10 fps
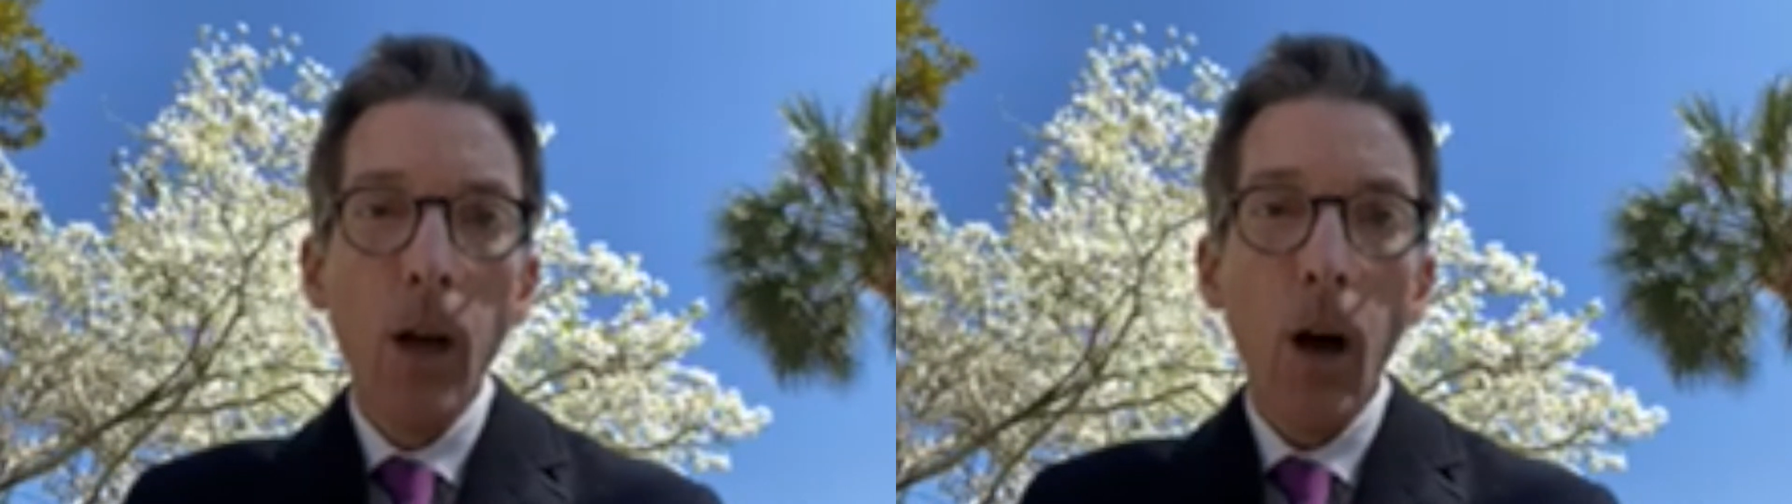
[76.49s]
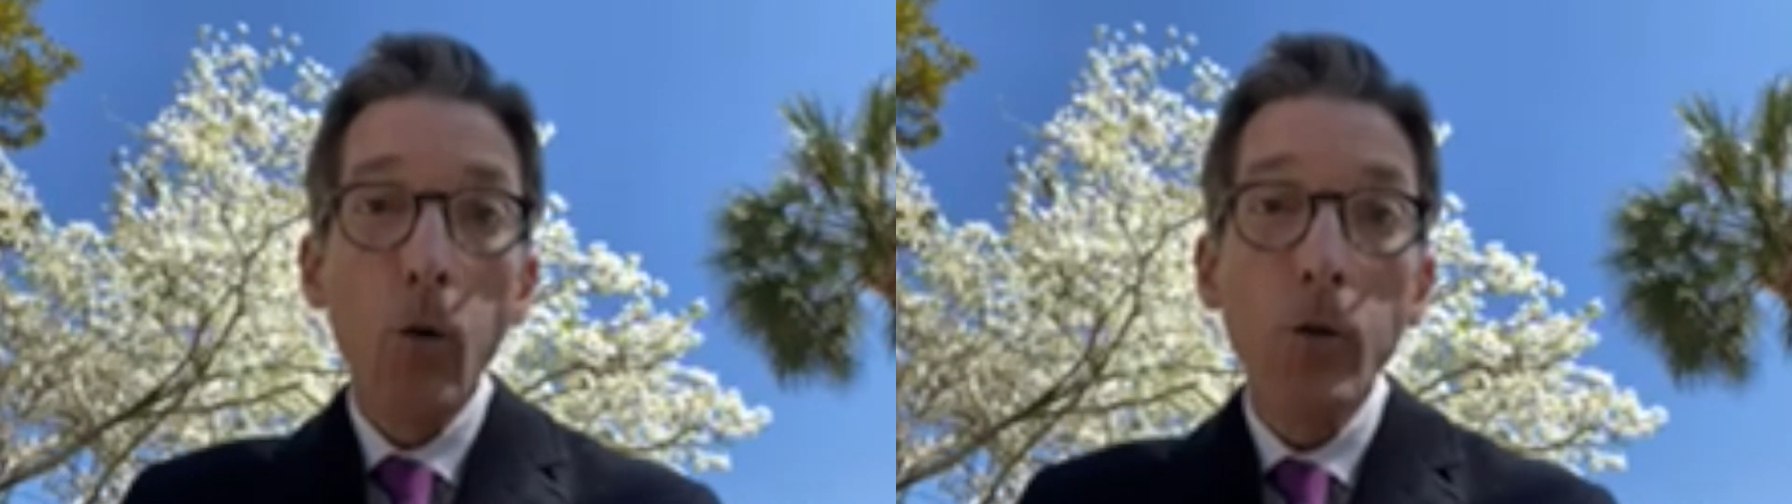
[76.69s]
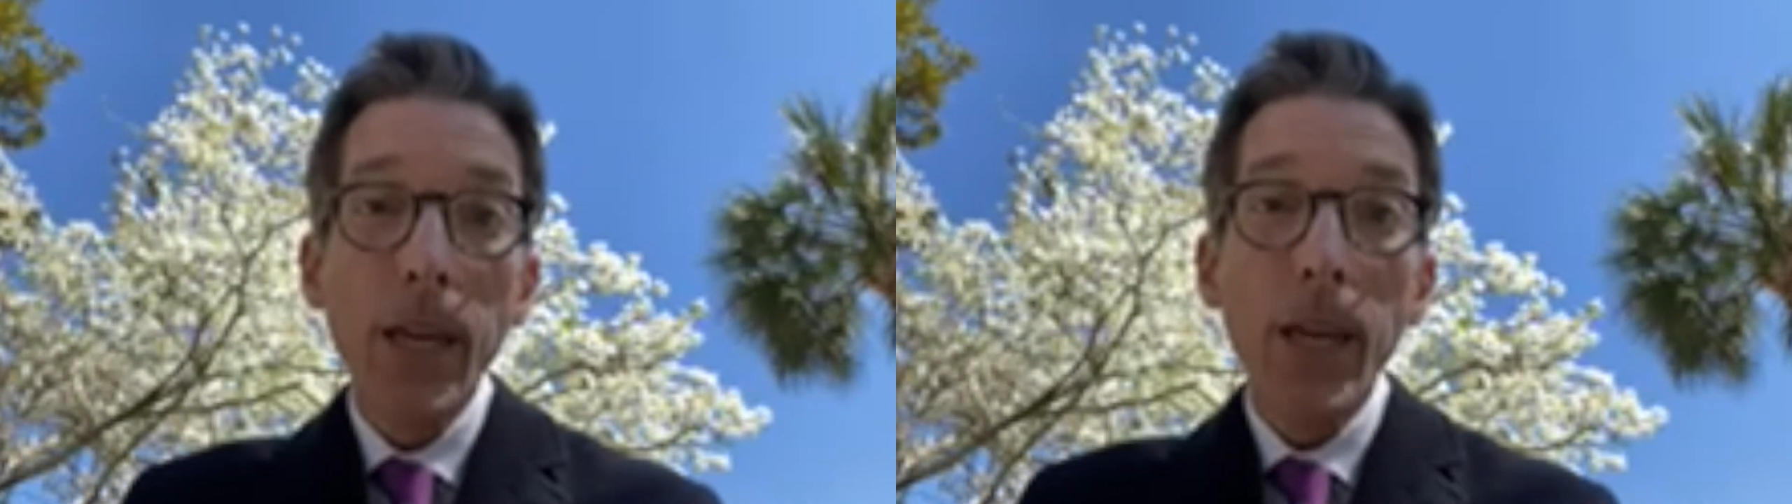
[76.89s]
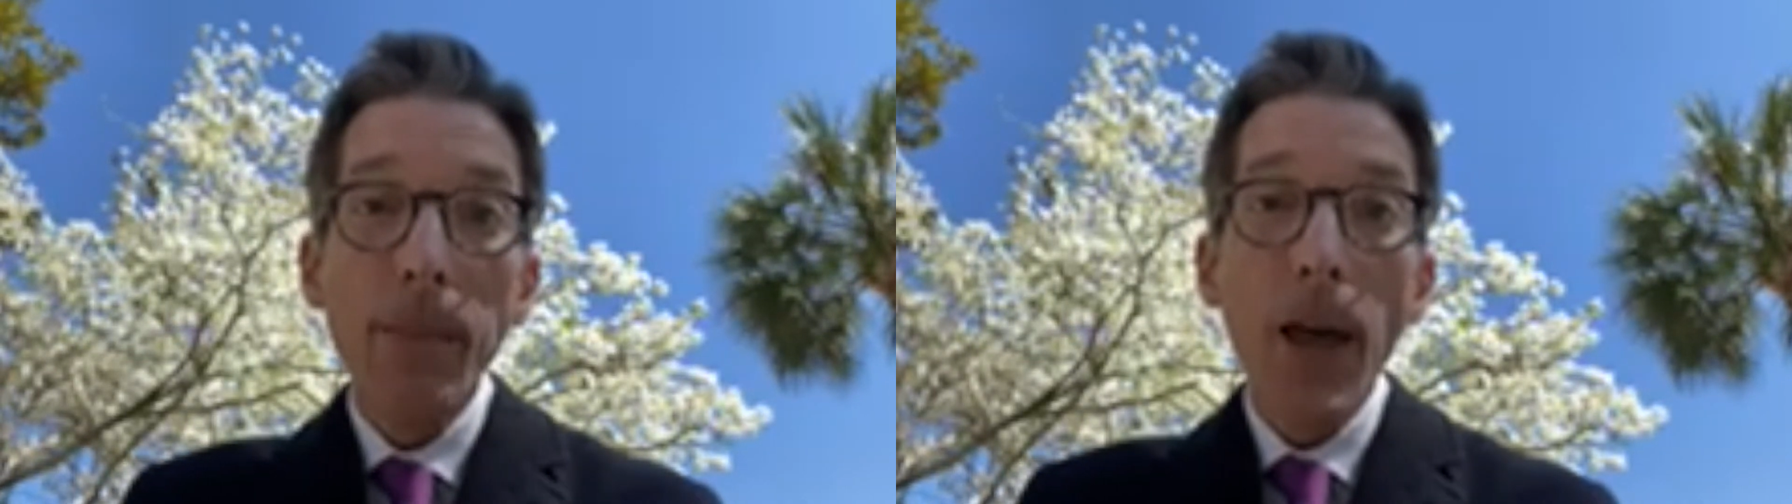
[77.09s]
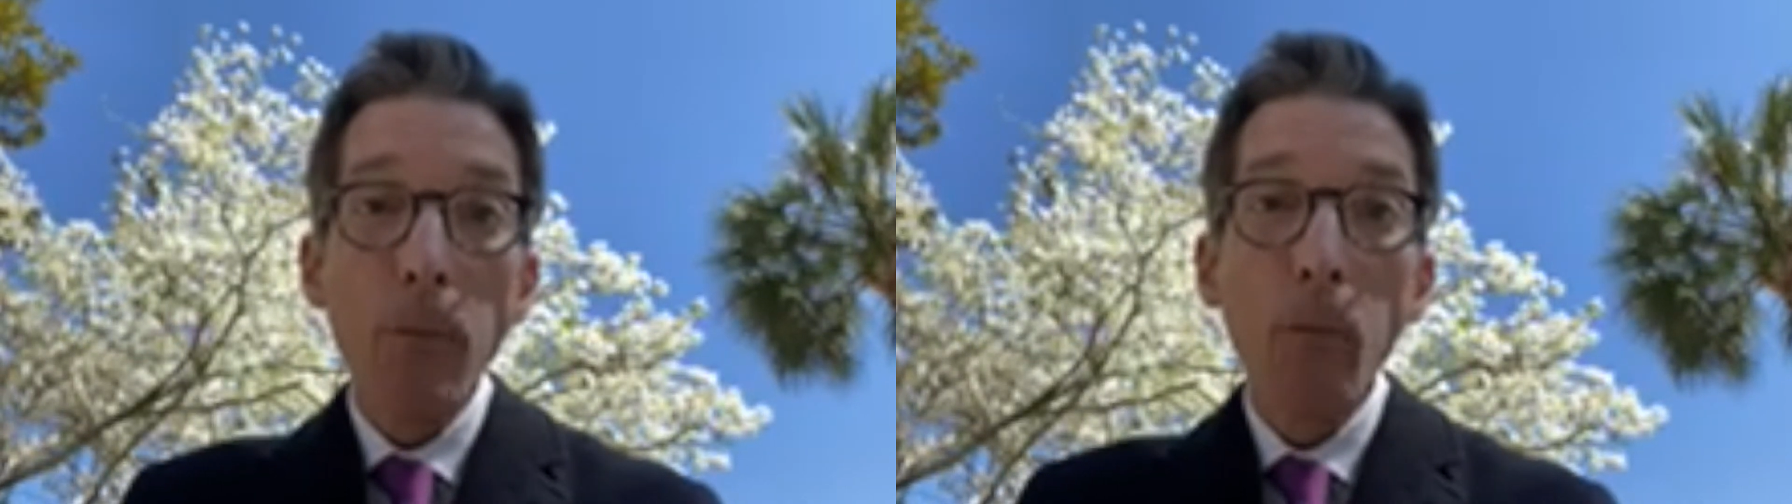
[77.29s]
only in
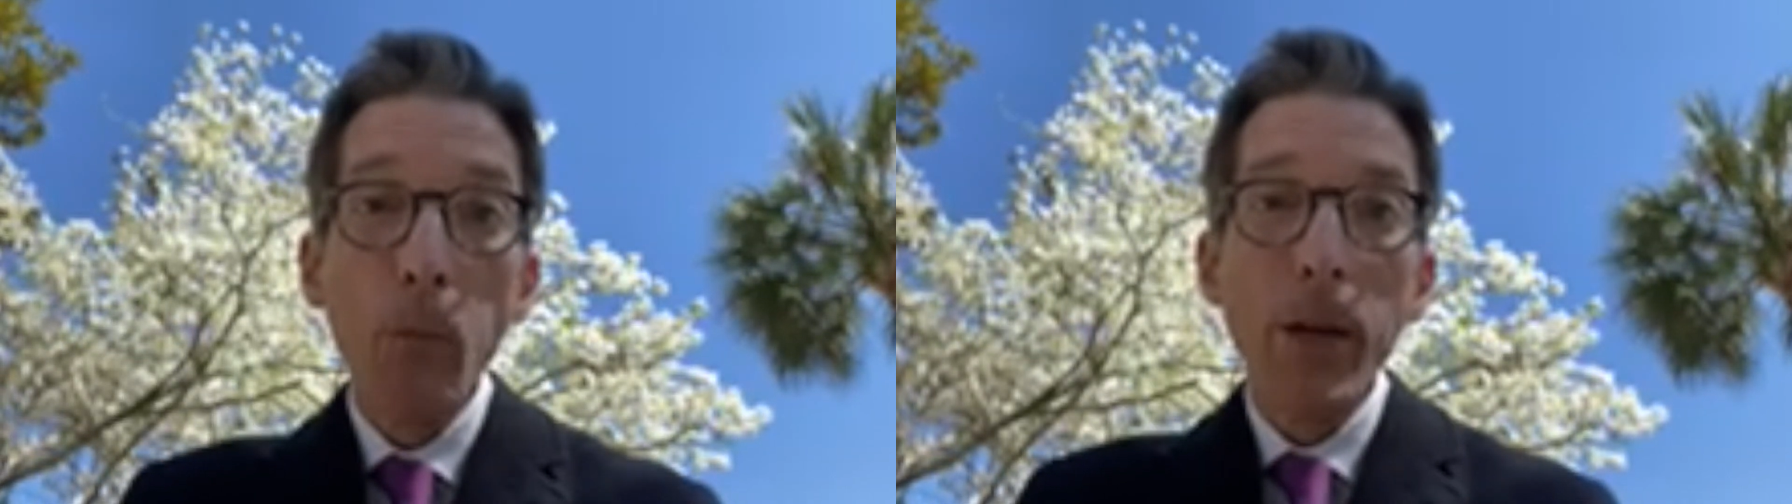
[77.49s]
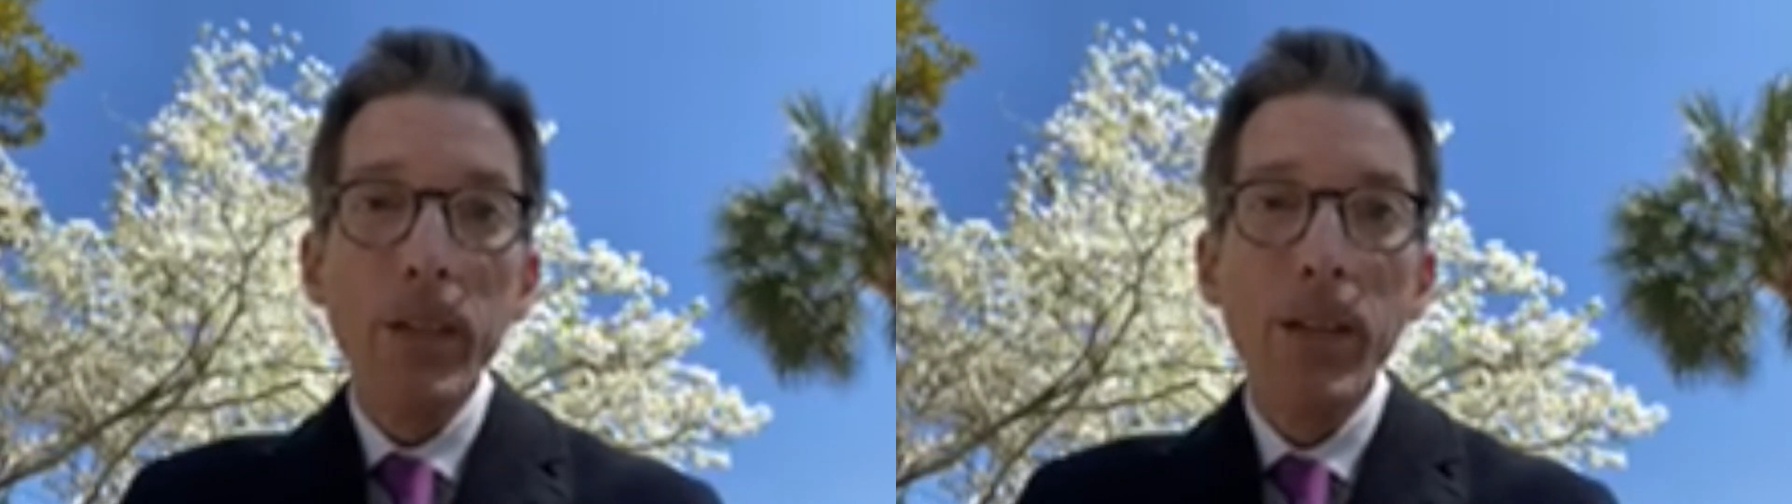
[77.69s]
that moment,